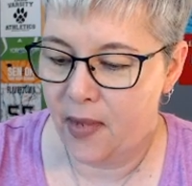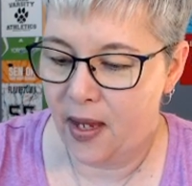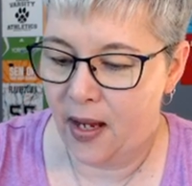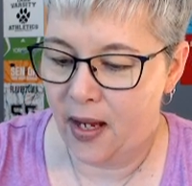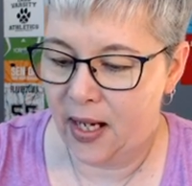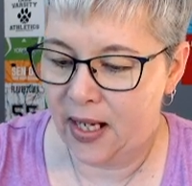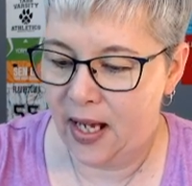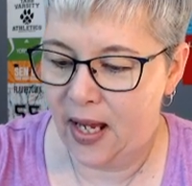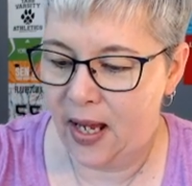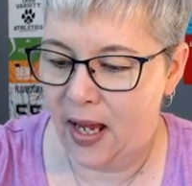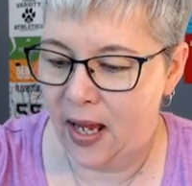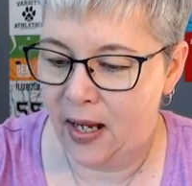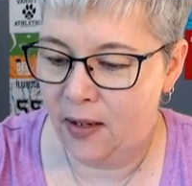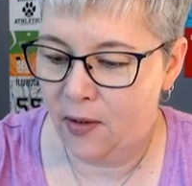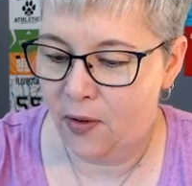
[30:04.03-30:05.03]

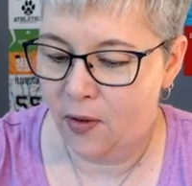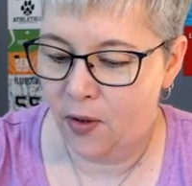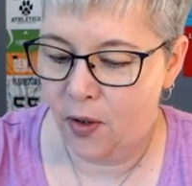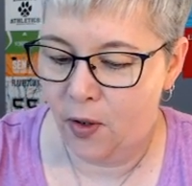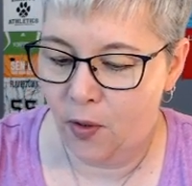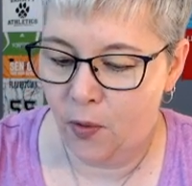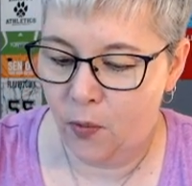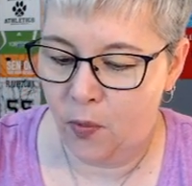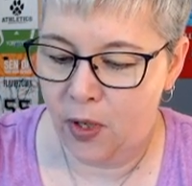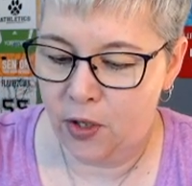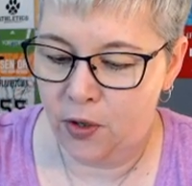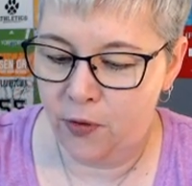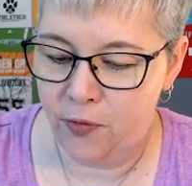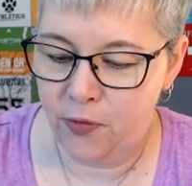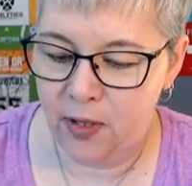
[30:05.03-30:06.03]
Again, when
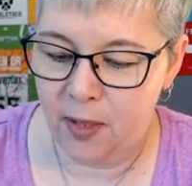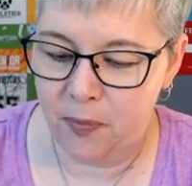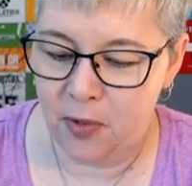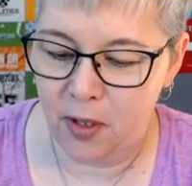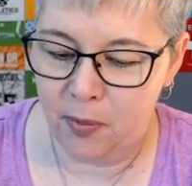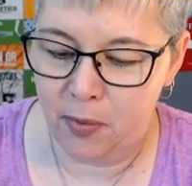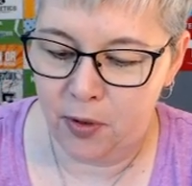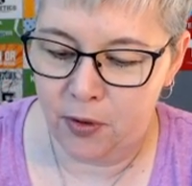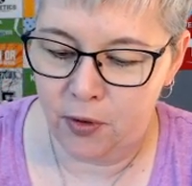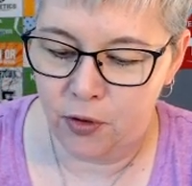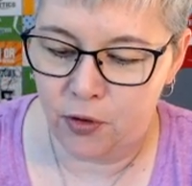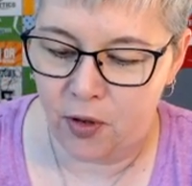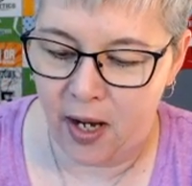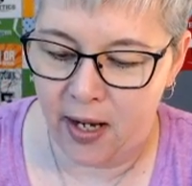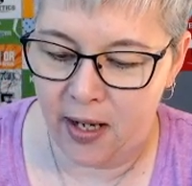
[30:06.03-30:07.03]
you flip the blue
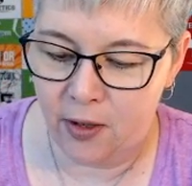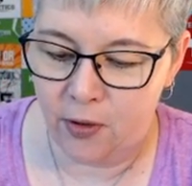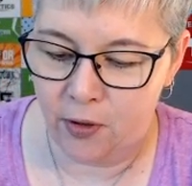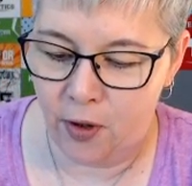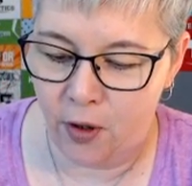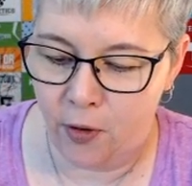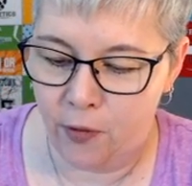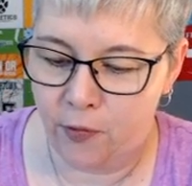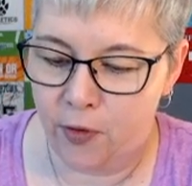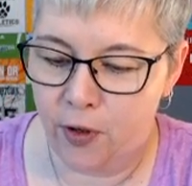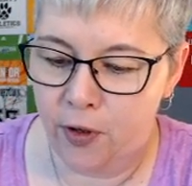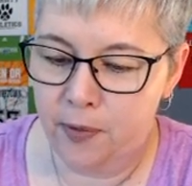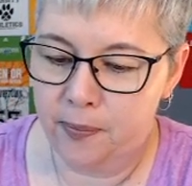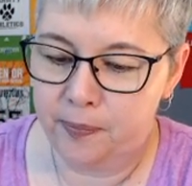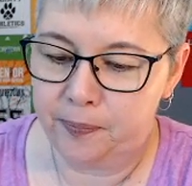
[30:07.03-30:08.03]
triangle over,